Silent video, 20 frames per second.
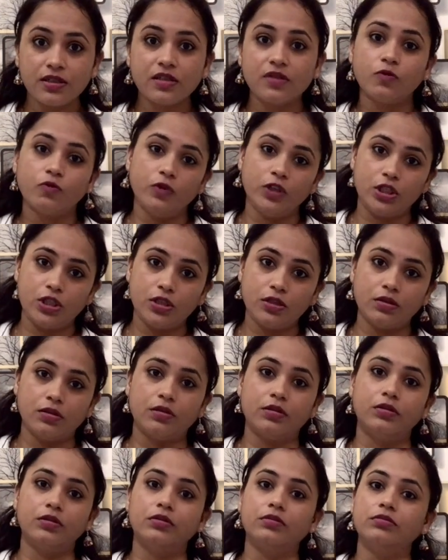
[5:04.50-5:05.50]
which
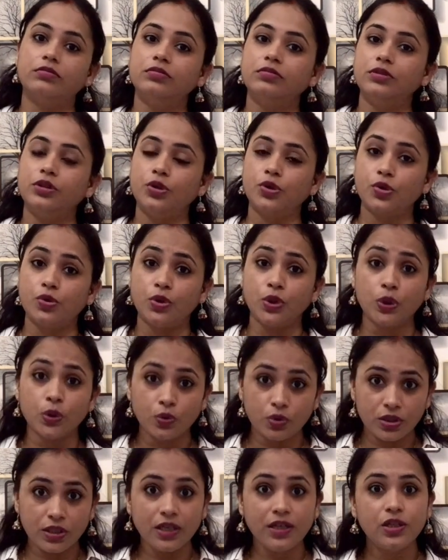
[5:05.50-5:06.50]
you should
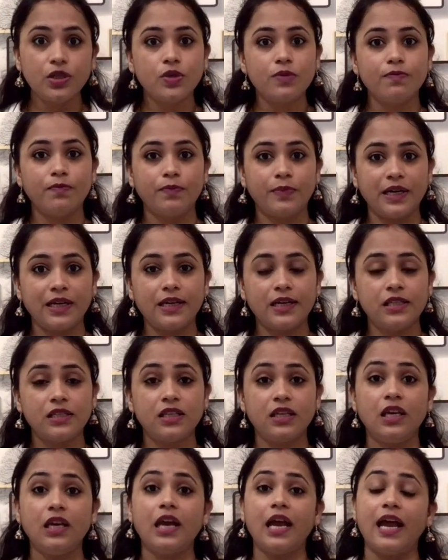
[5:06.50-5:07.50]
use in
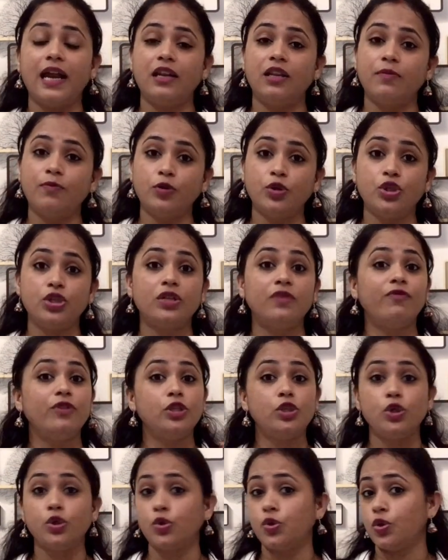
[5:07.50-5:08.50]
pregnancy and the position
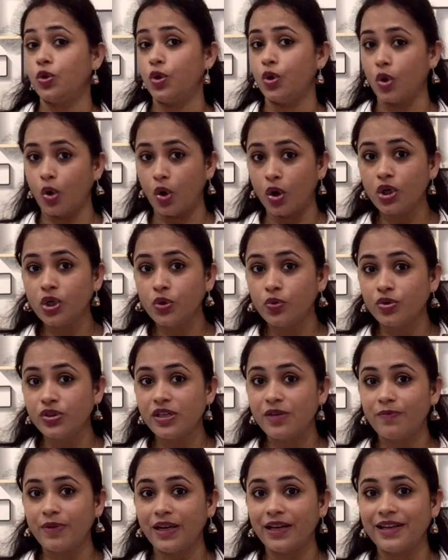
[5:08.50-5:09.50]
which you should not use in
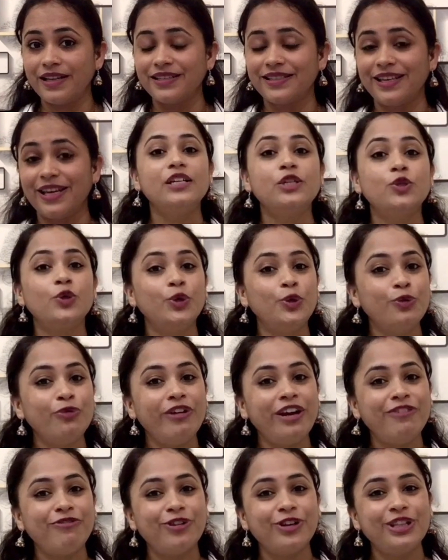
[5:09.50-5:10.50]
pregnancy. So do
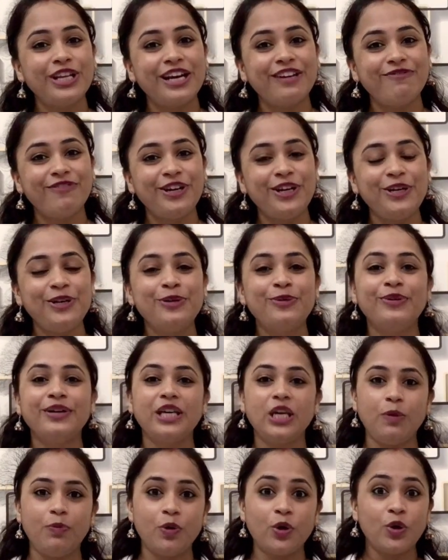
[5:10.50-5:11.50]
wait for that video.
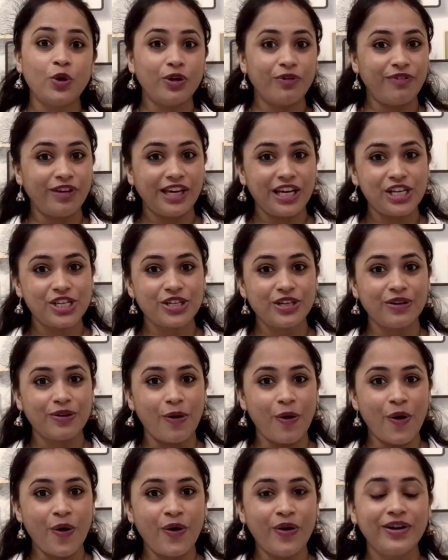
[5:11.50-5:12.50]
Keep your notification
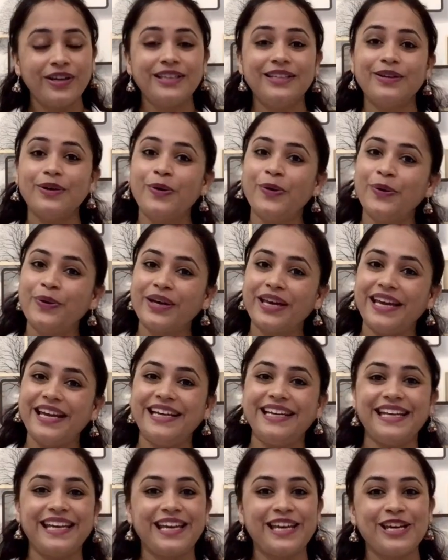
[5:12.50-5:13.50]
on. Okay,
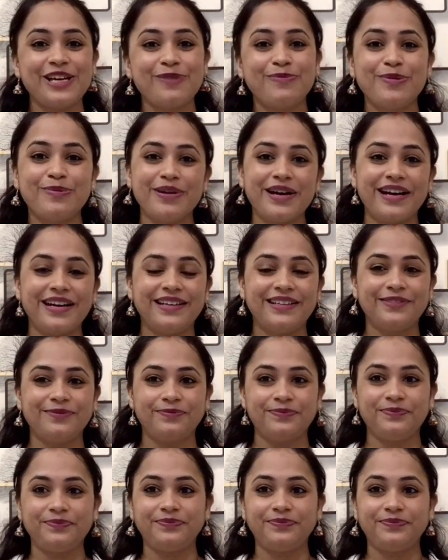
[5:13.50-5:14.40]
take care. Bye bye.